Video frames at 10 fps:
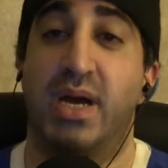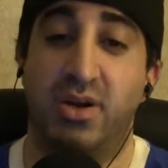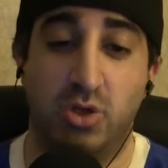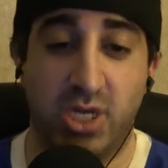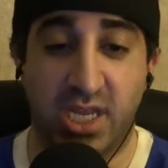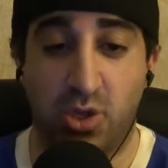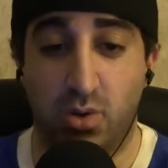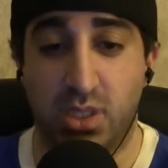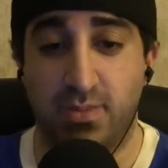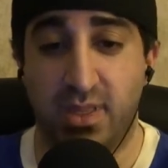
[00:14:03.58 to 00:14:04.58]
I know Cenk
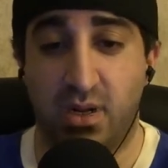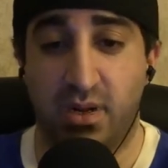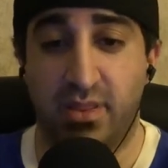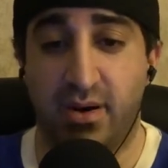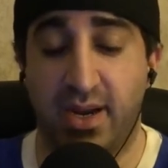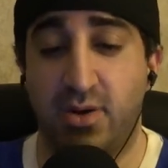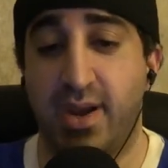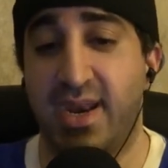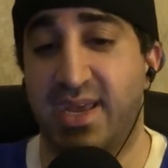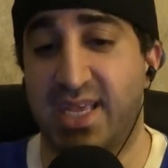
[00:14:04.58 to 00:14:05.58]
Uygur has been on there. I know
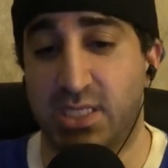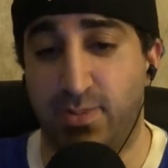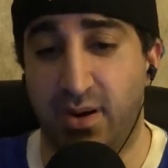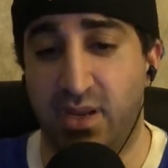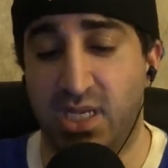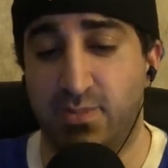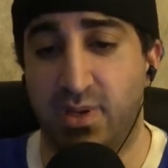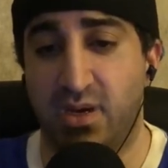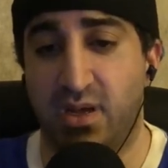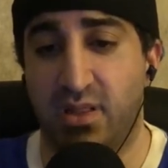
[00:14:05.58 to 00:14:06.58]
Anna Kasparian has
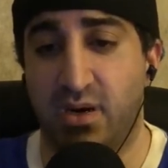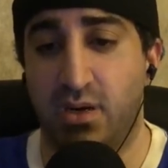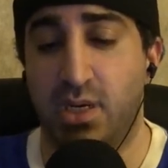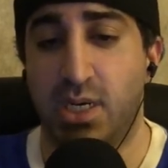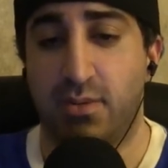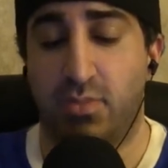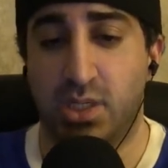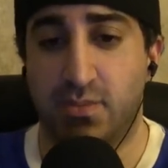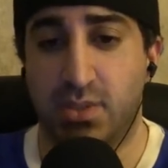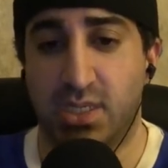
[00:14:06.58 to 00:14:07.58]
been on there
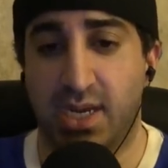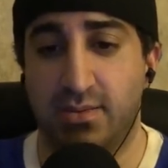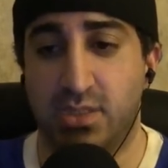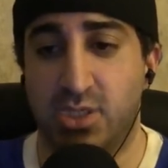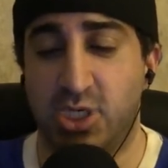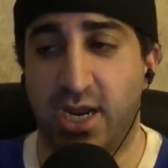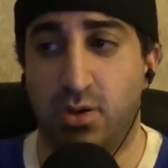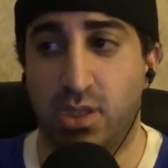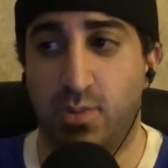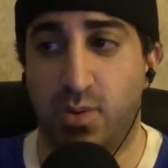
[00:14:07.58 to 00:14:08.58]
multiple times.
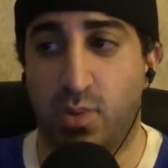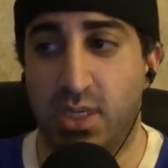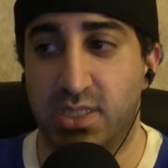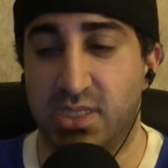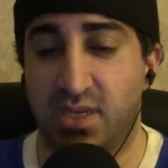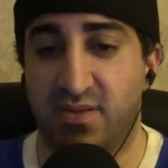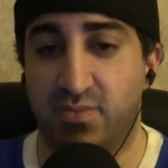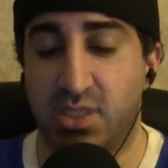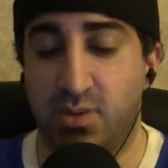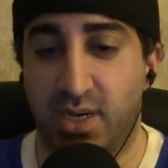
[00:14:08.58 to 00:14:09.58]
Cenk only went once. He's
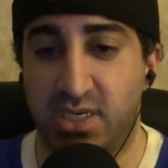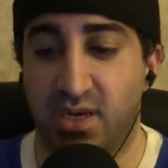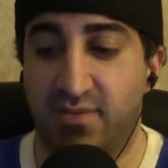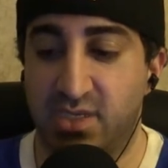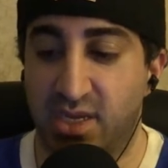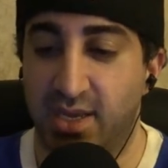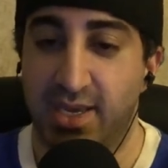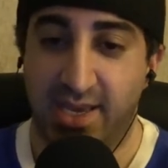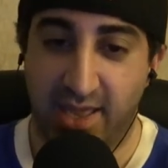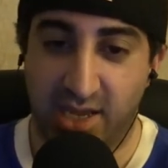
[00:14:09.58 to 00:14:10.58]
from TYT, obviously.
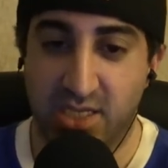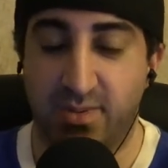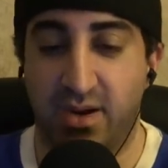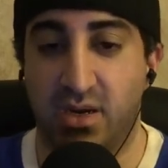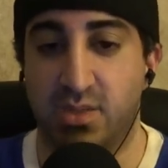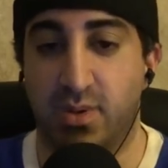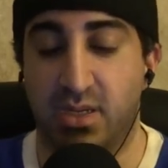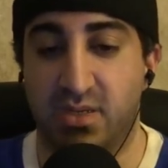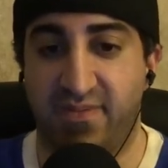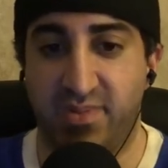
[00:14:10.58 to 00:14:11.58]
Anna Kasparian as
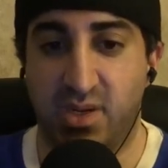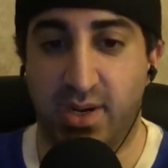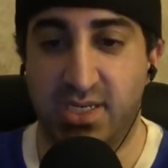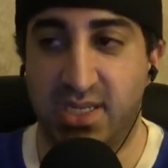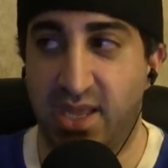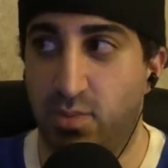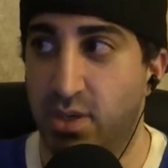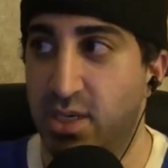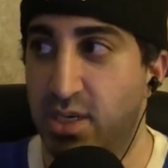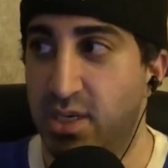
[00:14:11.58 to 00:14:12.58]
well from TYT.
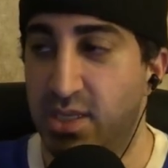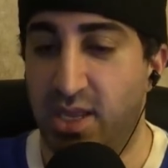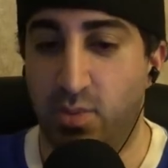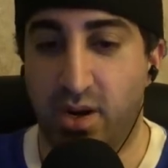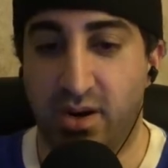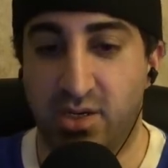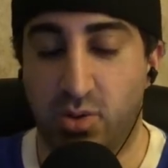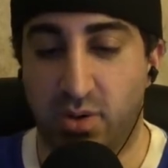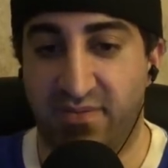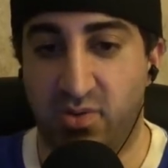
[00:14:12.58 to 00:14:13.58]
They they went on a
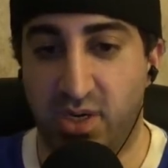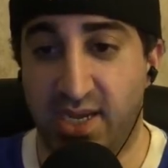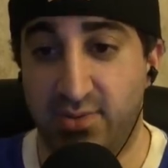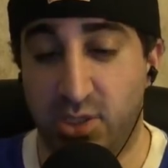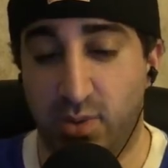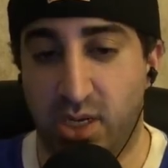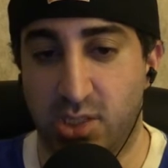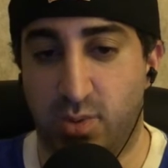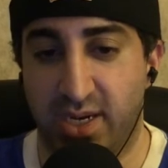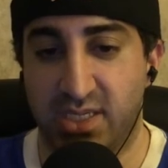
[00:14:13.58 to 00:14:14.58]
total of three times. She went on
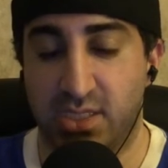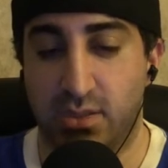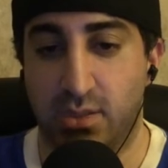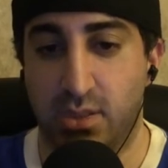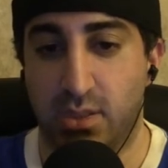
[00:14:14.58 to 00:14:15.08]
twice.